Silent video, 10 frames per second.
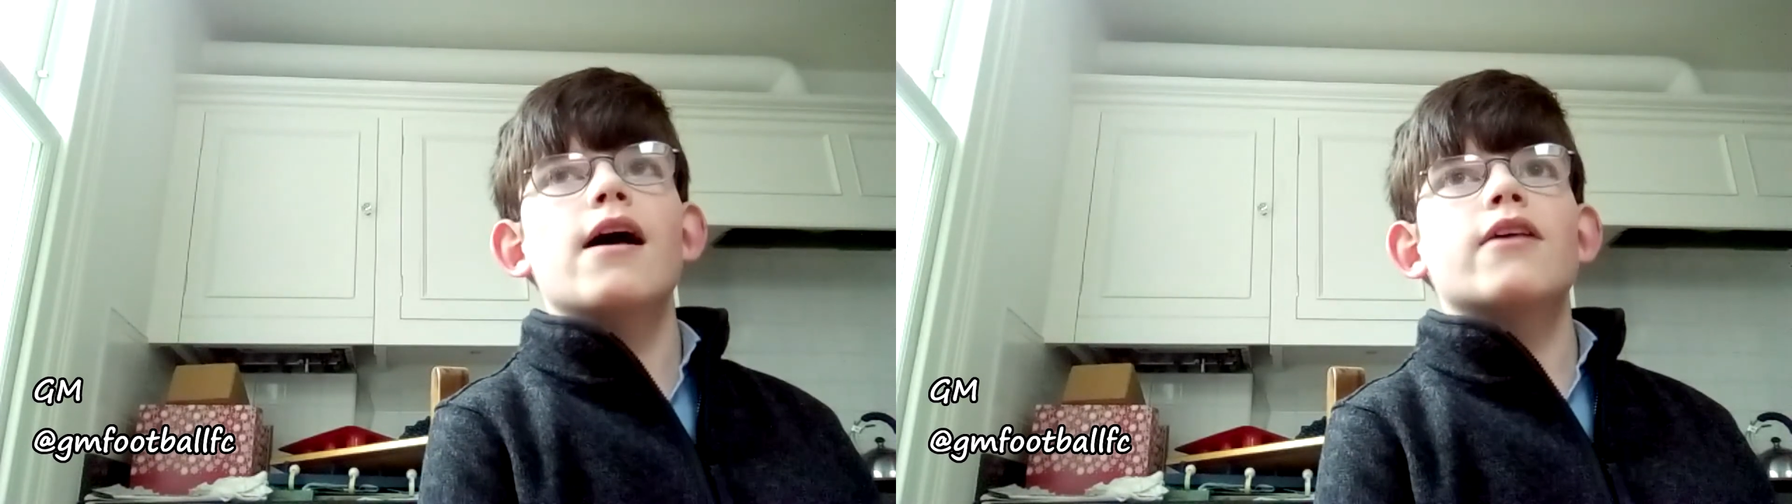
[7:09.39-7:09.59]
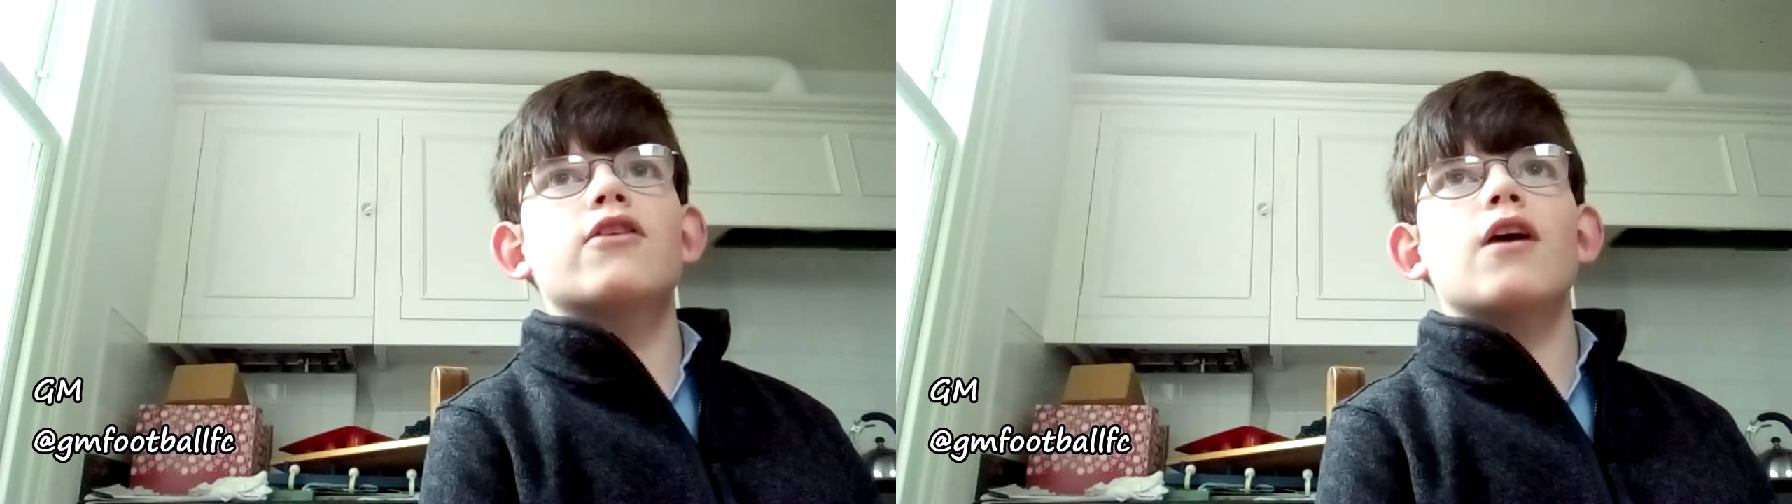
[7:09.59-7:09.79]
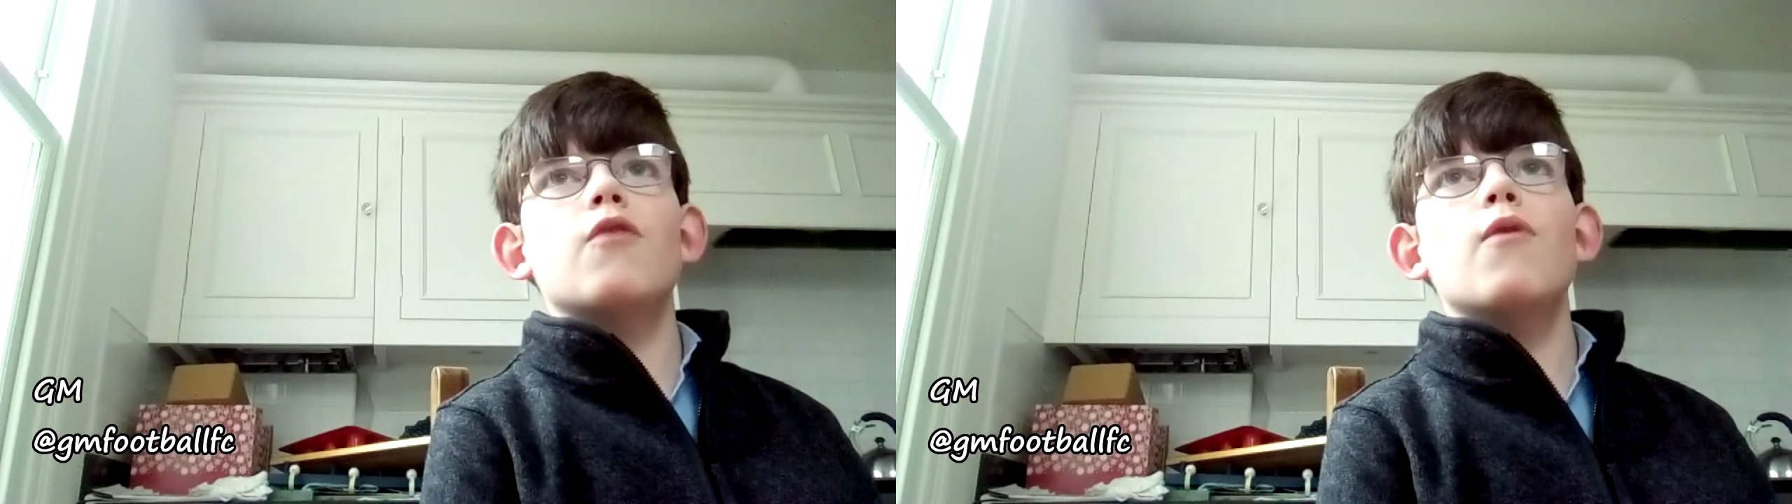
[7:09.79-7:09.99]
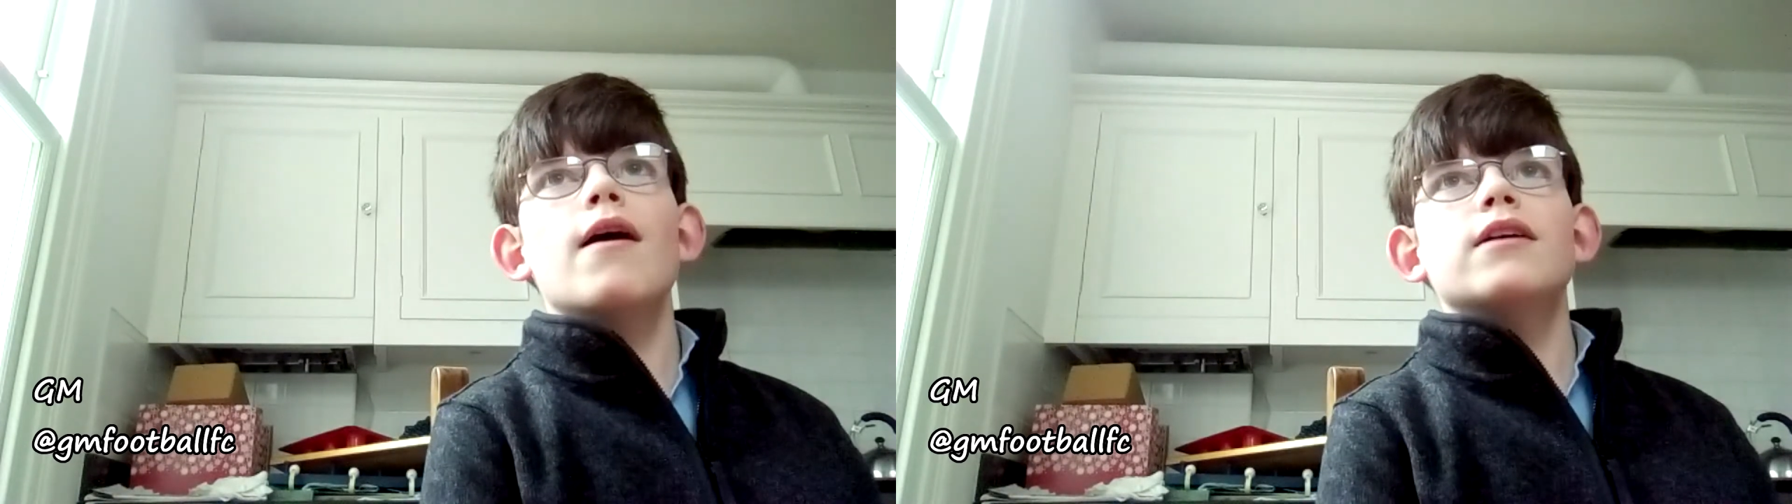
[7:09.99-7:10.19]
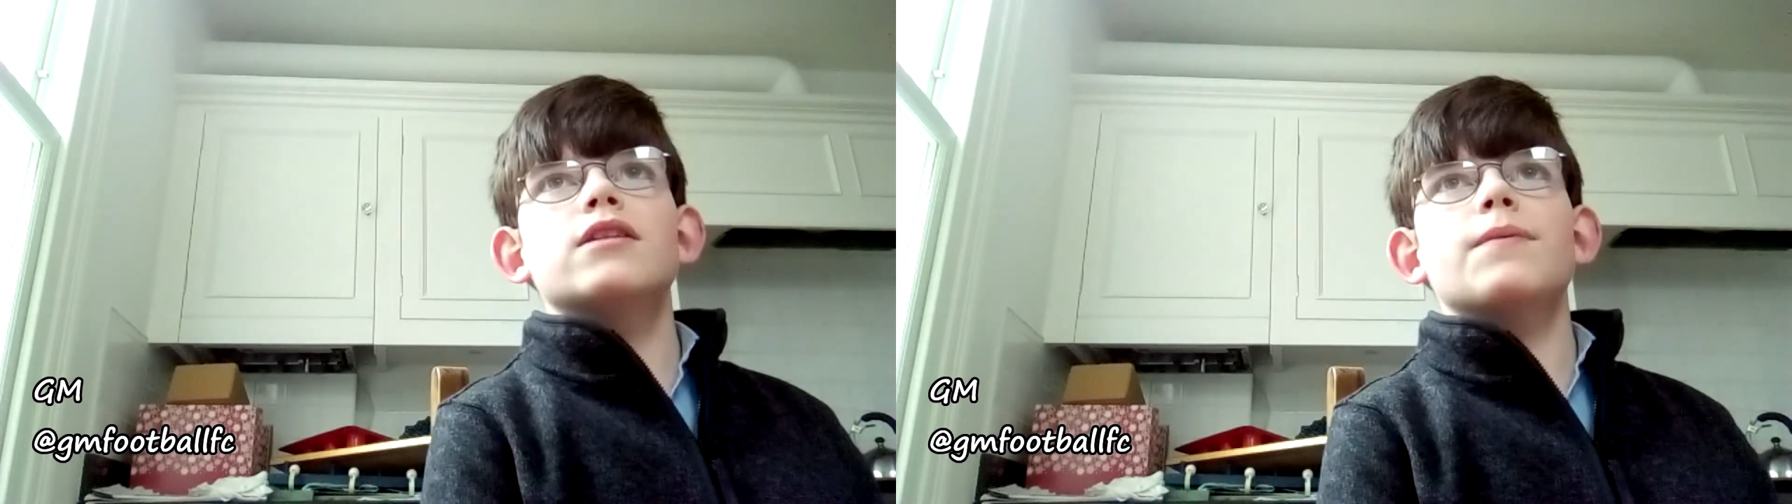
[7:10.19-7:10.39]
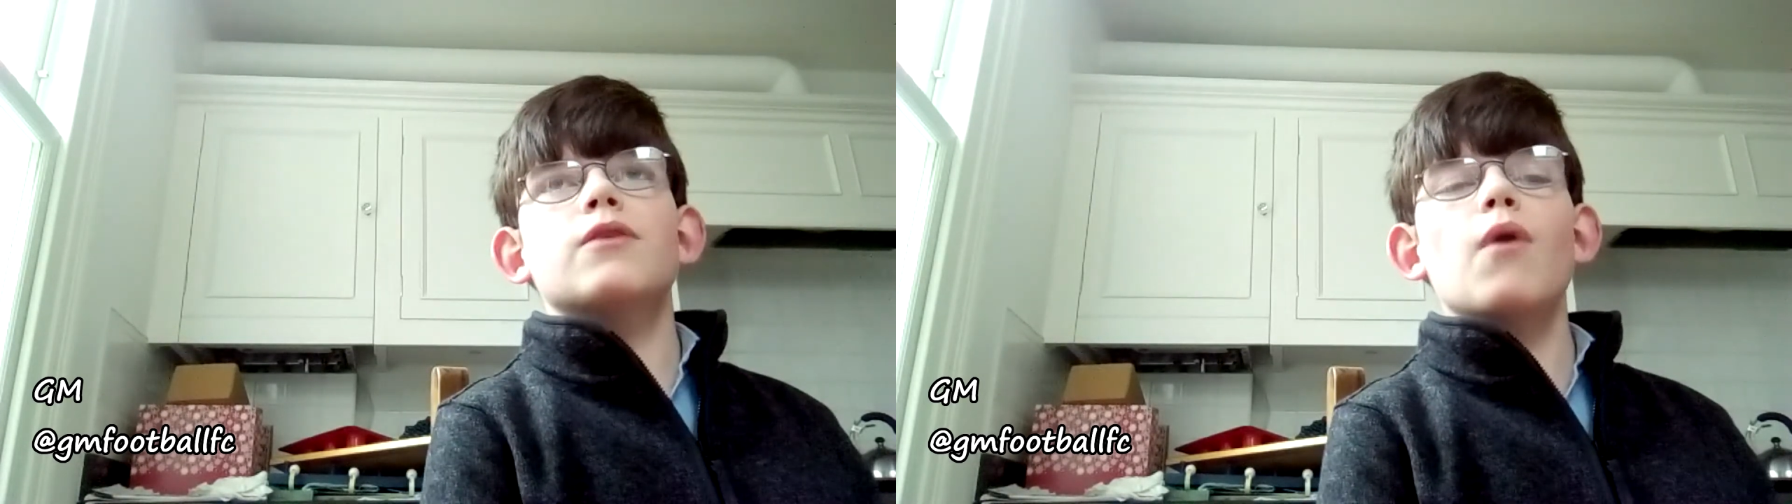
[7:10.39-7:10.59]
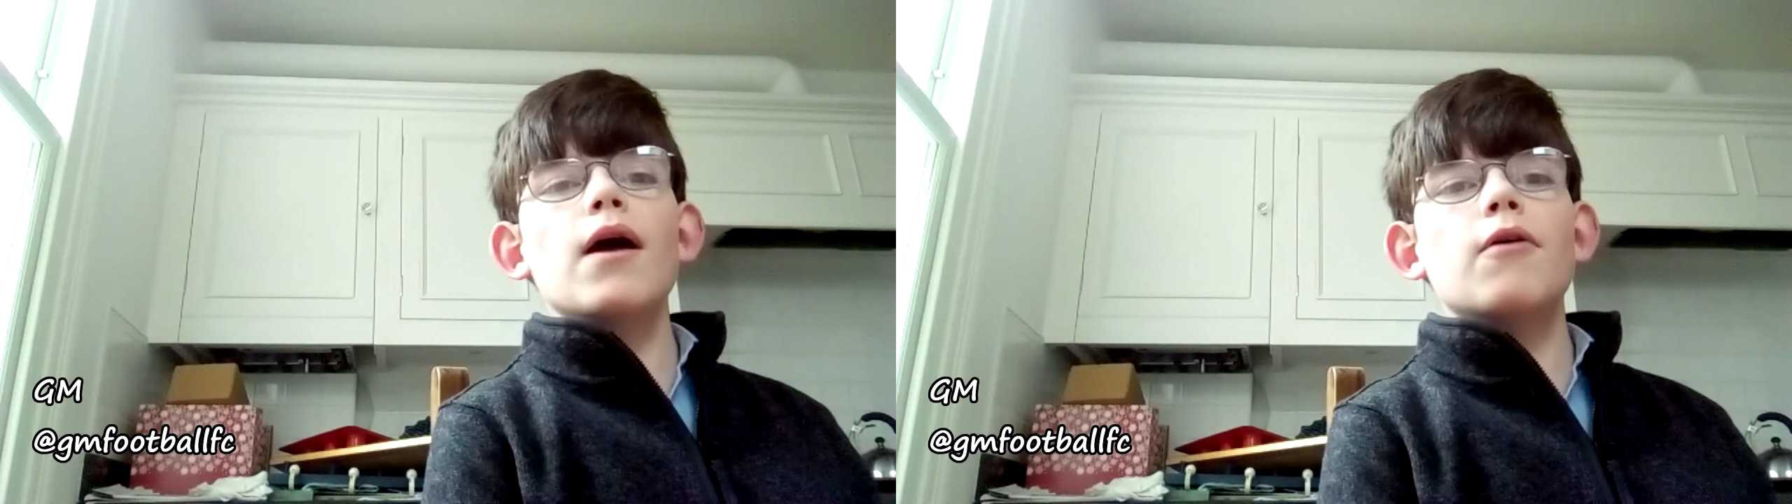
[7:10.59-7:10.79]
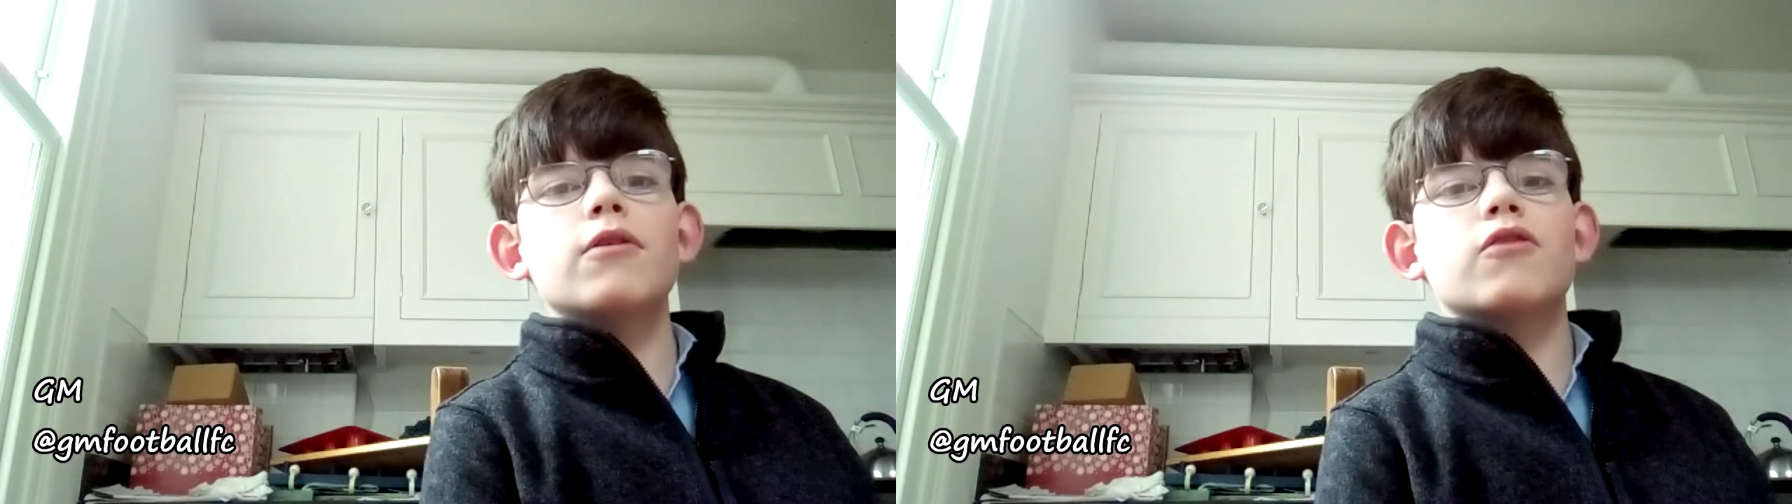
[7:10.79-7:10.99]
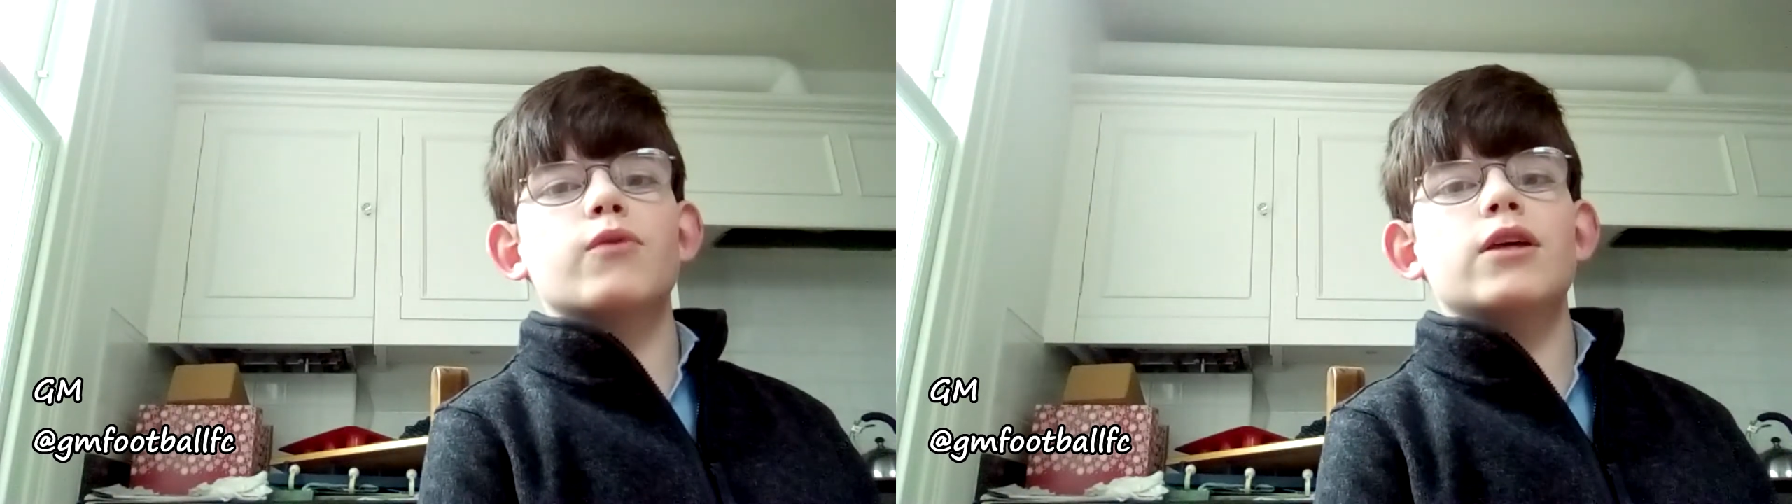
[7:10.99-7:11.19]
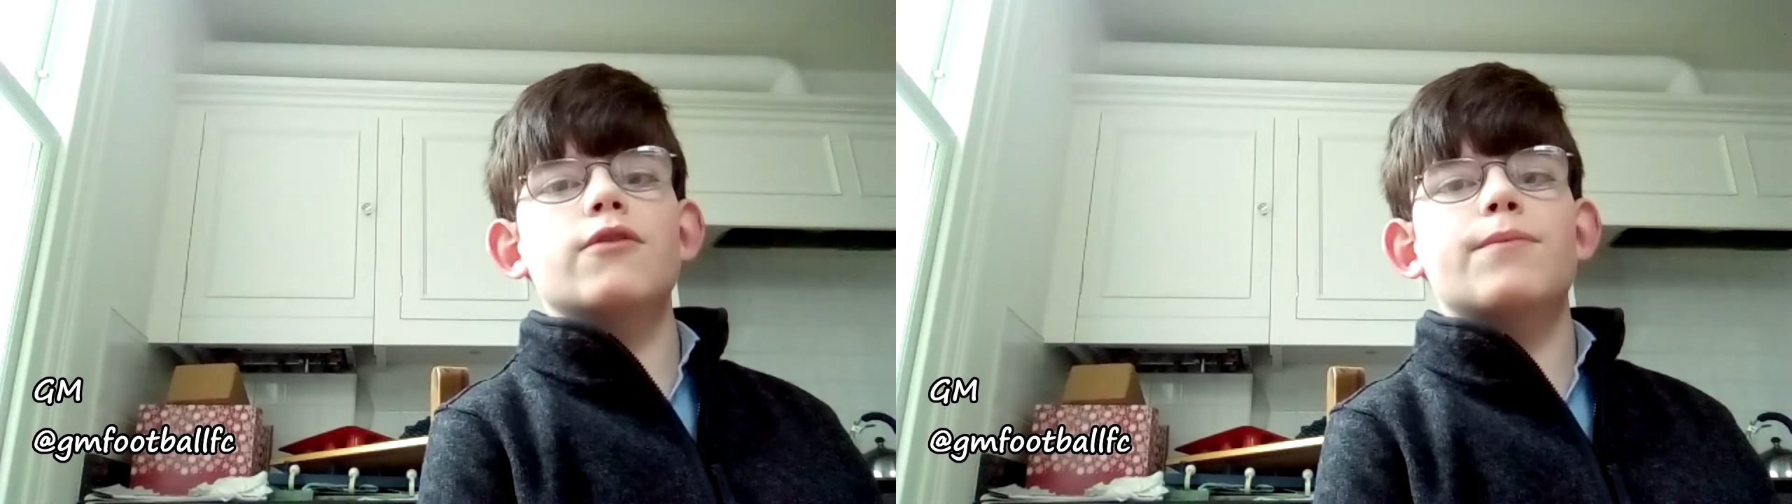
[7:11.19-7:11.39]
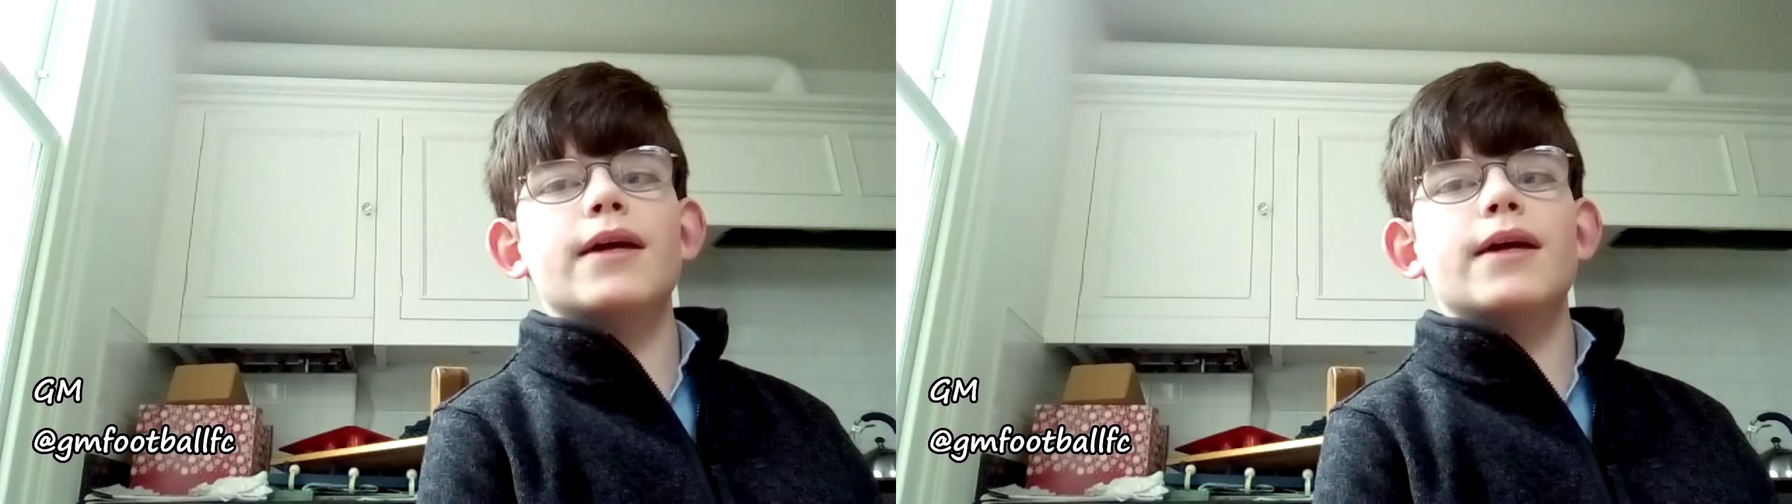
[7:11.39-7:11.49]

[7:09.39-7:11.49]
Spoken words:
So, to be quite honest with you,